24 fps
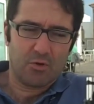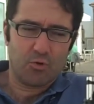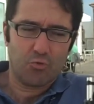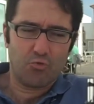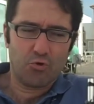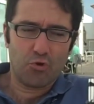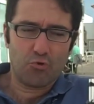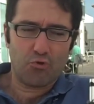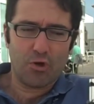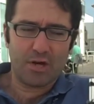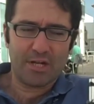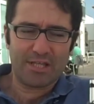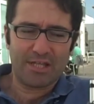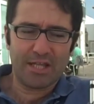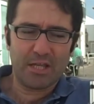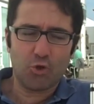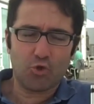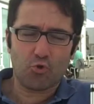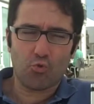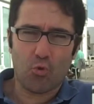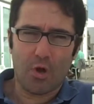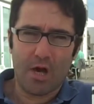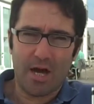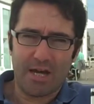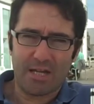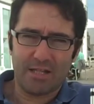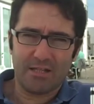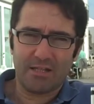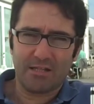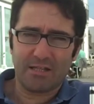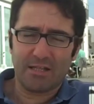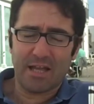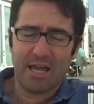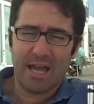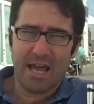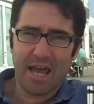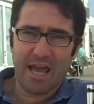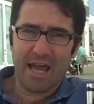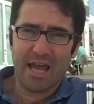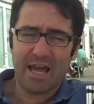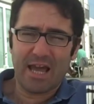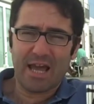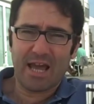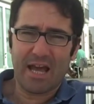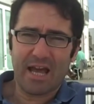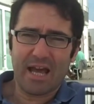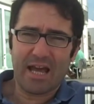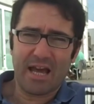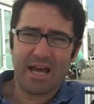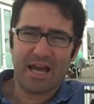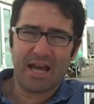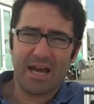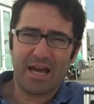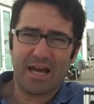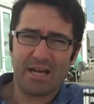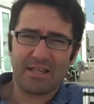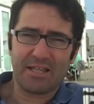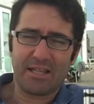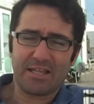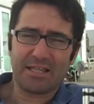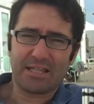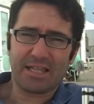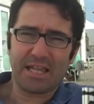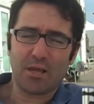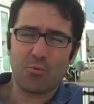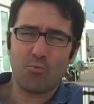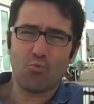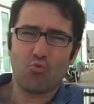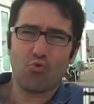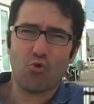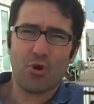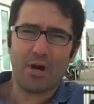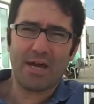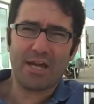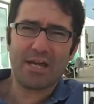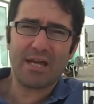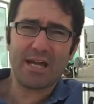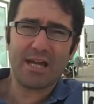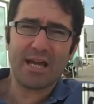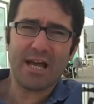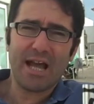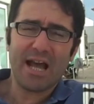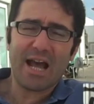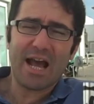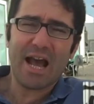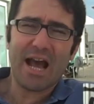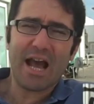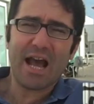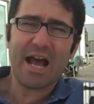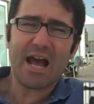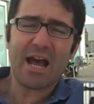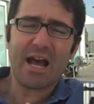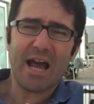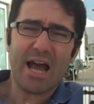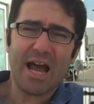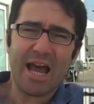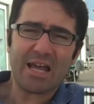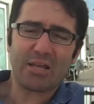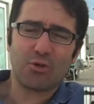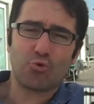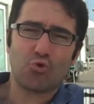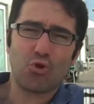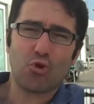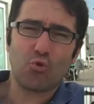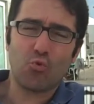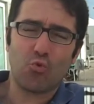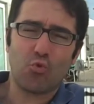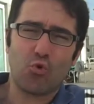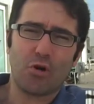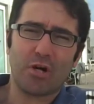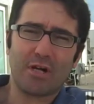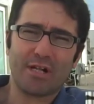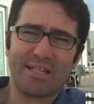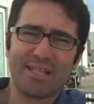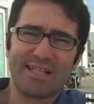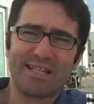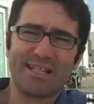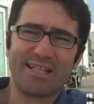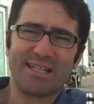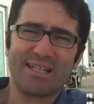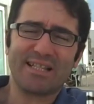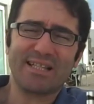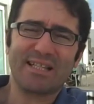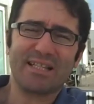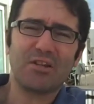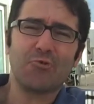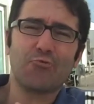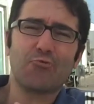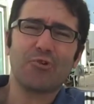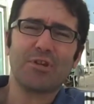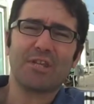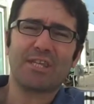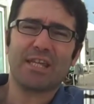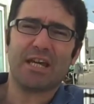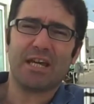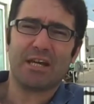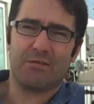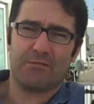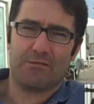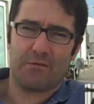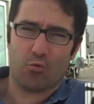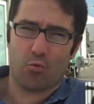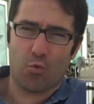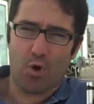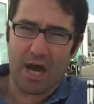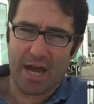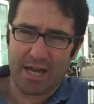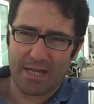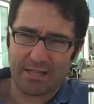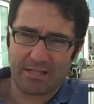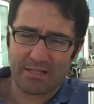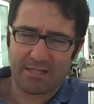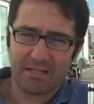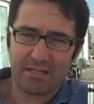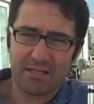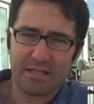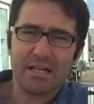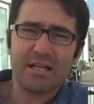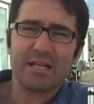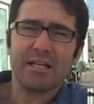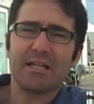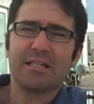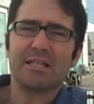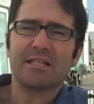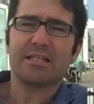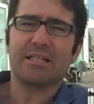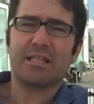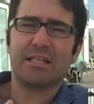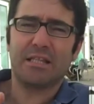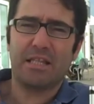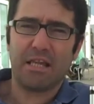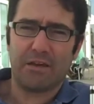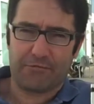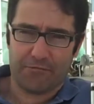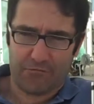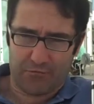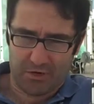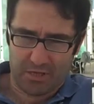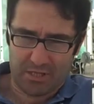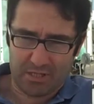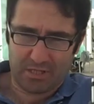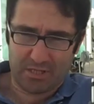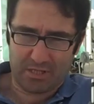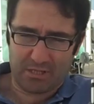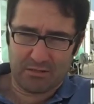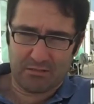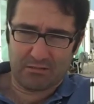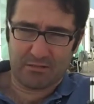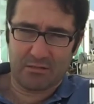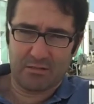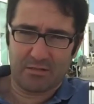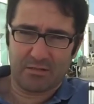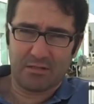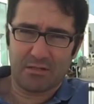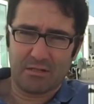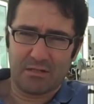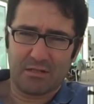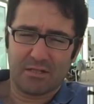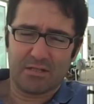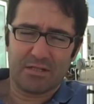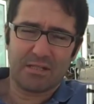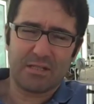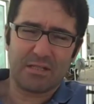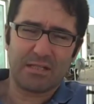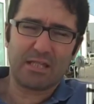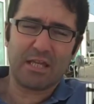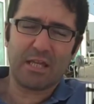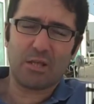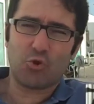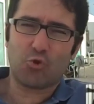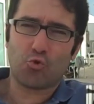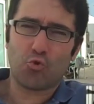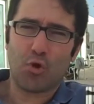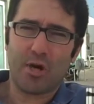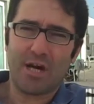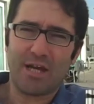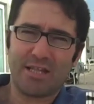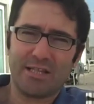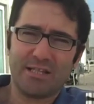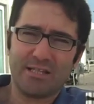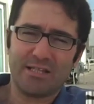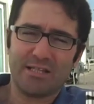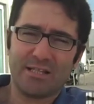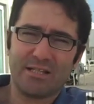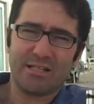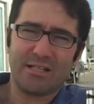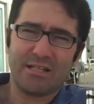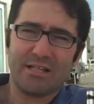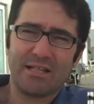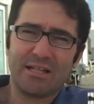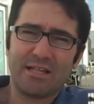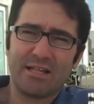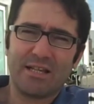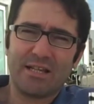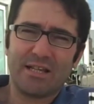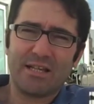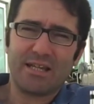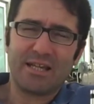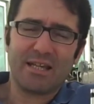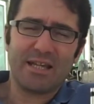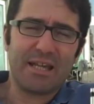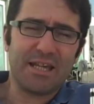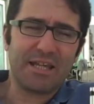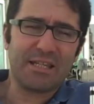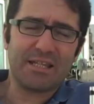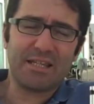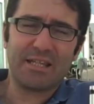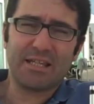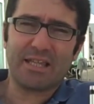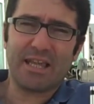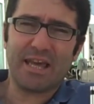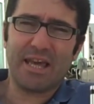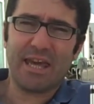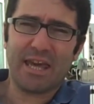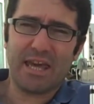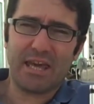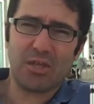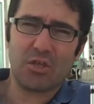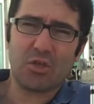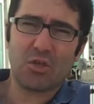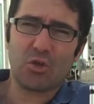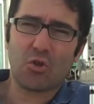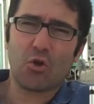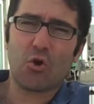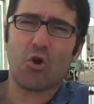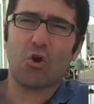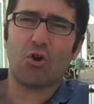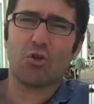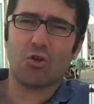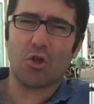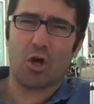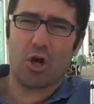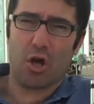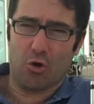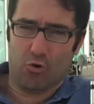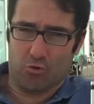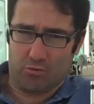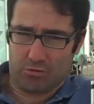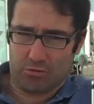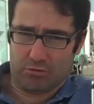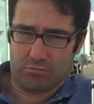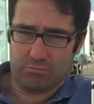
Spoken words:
We work this wine the same way as we work the Reserva wine. The difference, this one isn't aged on oak.